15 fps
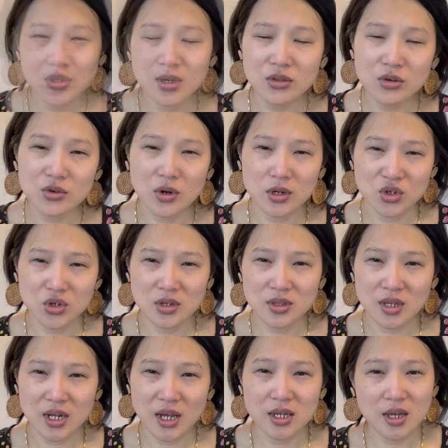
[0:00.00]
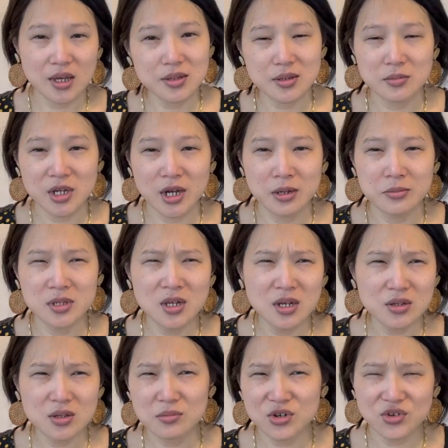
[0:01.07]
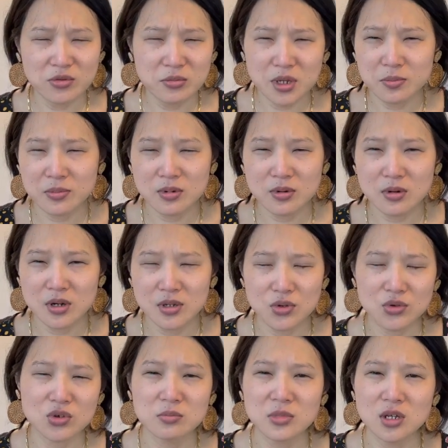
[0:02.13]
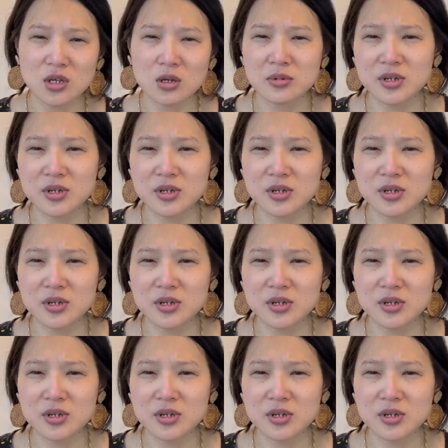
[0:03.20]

The other question that I get sometimes, not so much from people on social media,